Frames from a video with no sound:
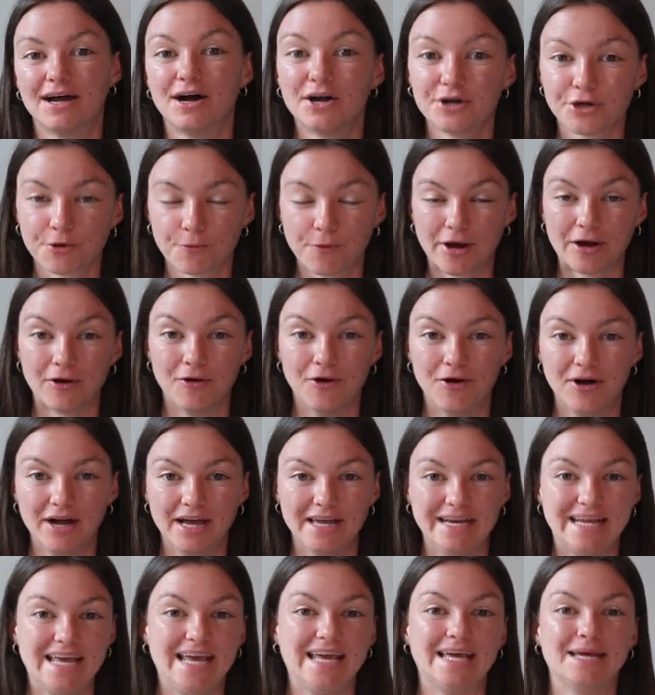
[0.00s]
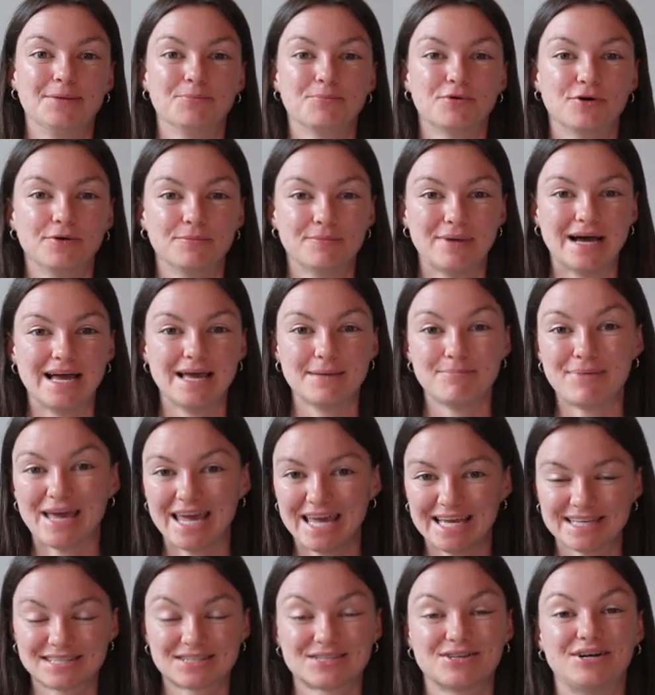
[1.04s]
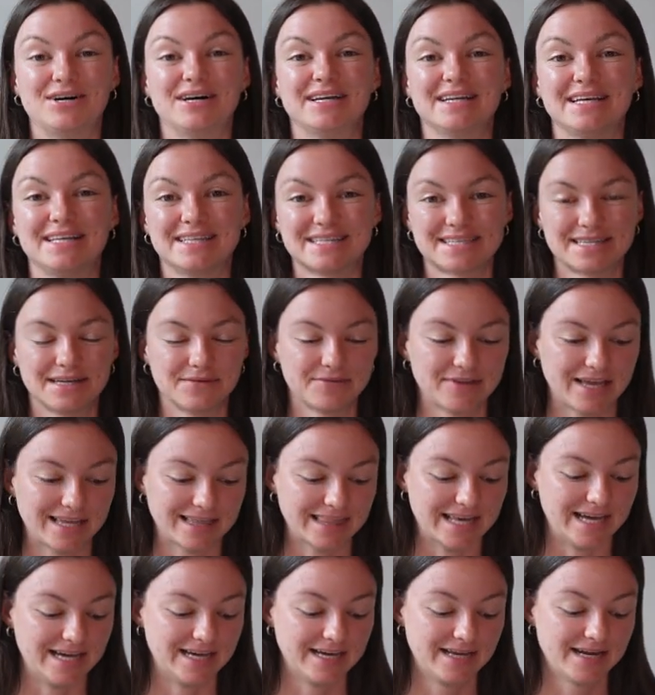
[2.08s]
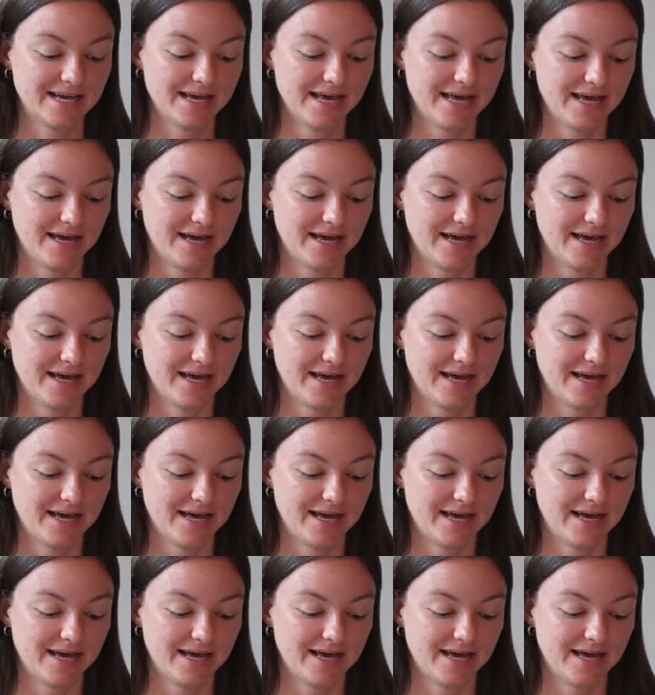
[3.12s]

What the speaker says: underwear on and put my pants on and stuff like that.